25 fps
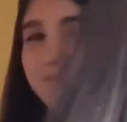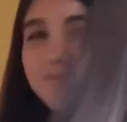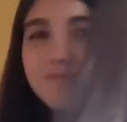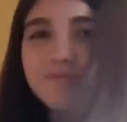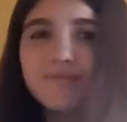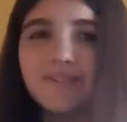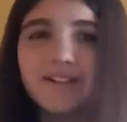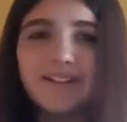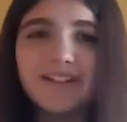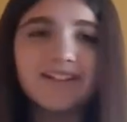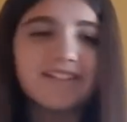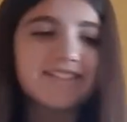
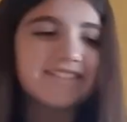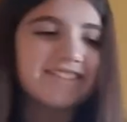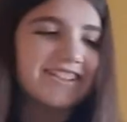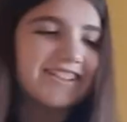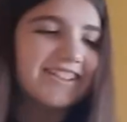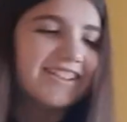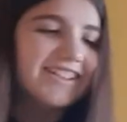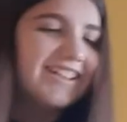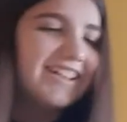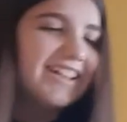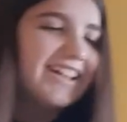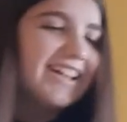My dog's
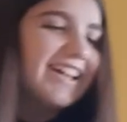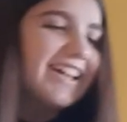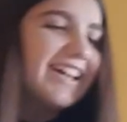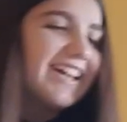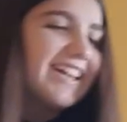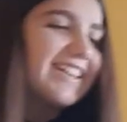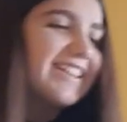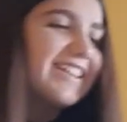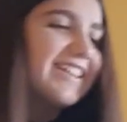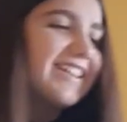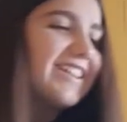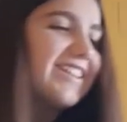here. He
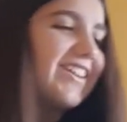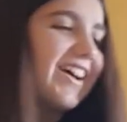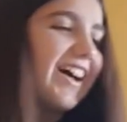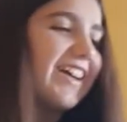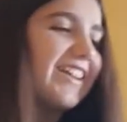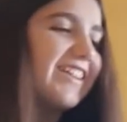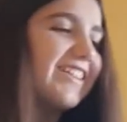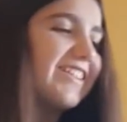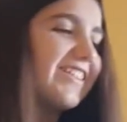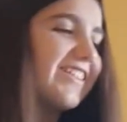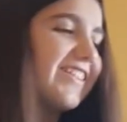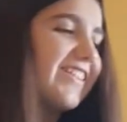didn't try
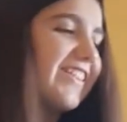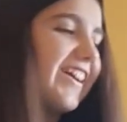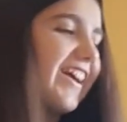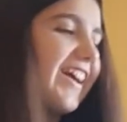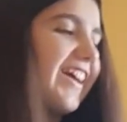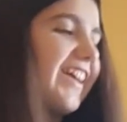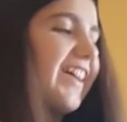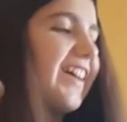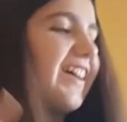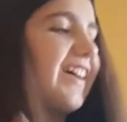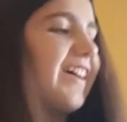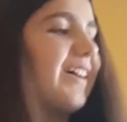to
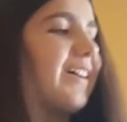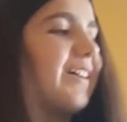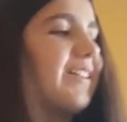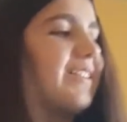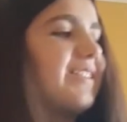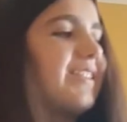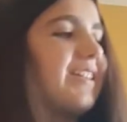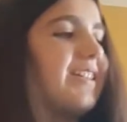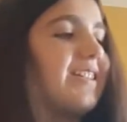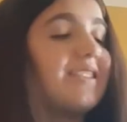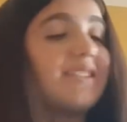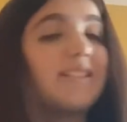create a
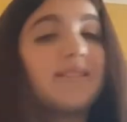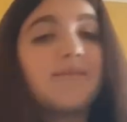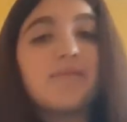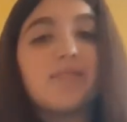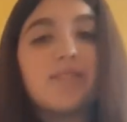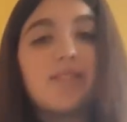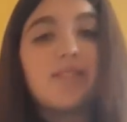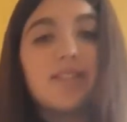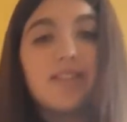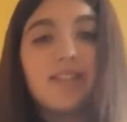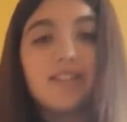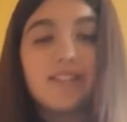
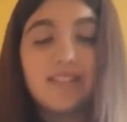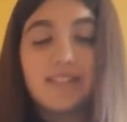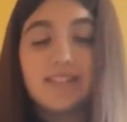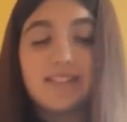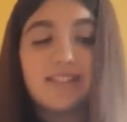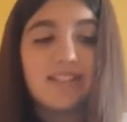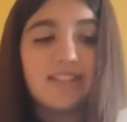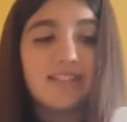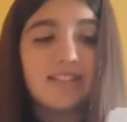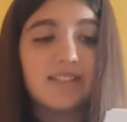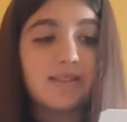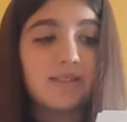system,
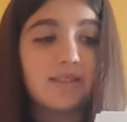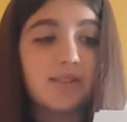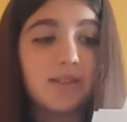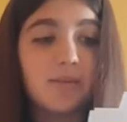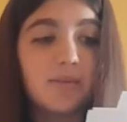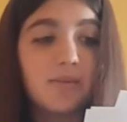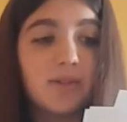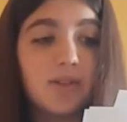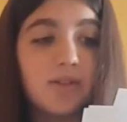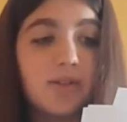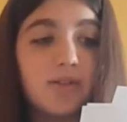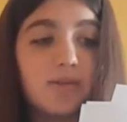this system
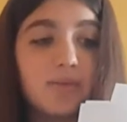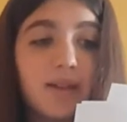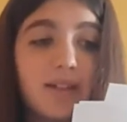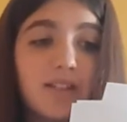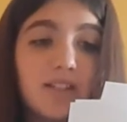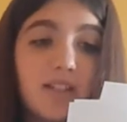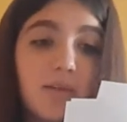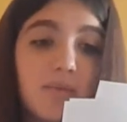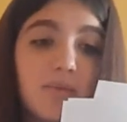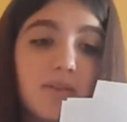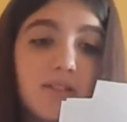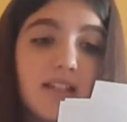used by
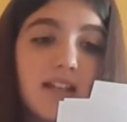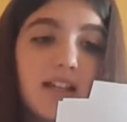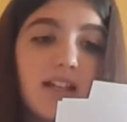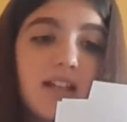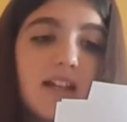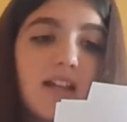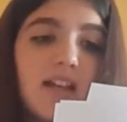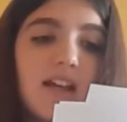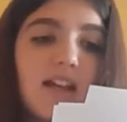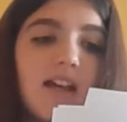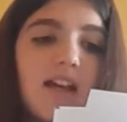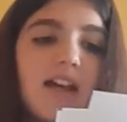
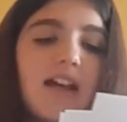Somerset.